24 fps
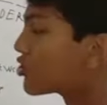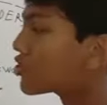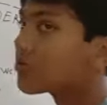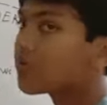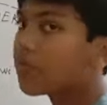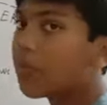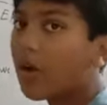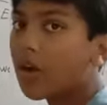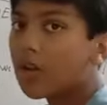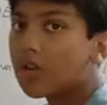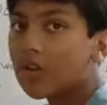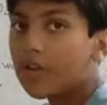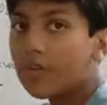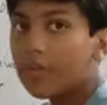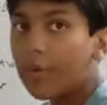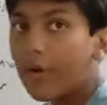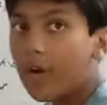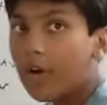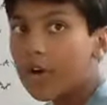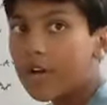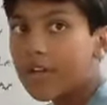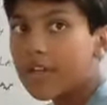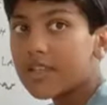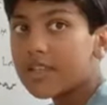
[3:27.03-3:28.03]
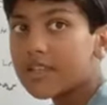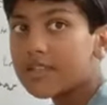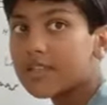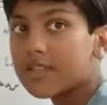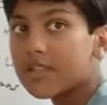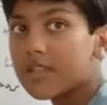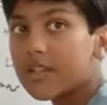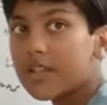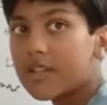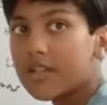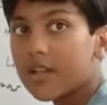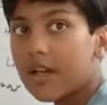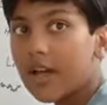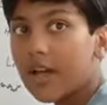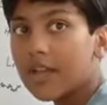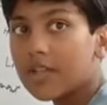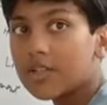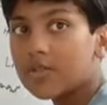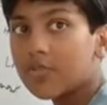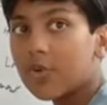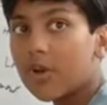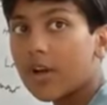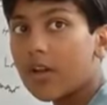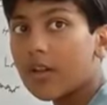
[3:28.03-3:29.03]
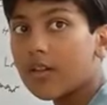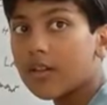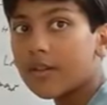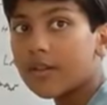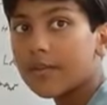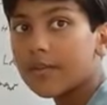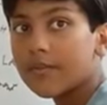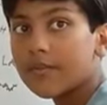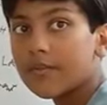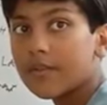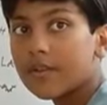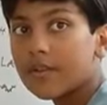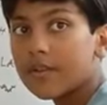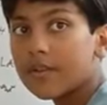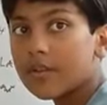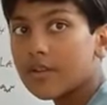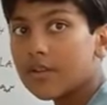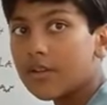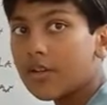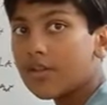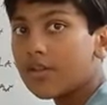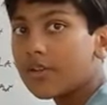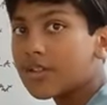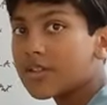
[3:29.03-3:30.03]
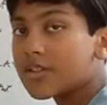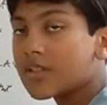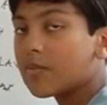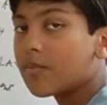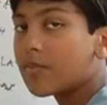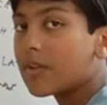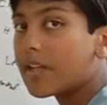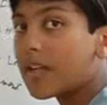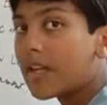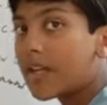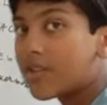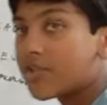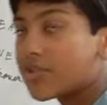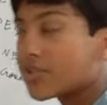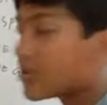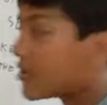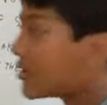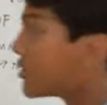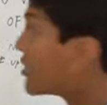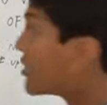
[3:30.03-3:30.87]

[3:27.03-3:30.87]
smaller parties as well. Intimidation,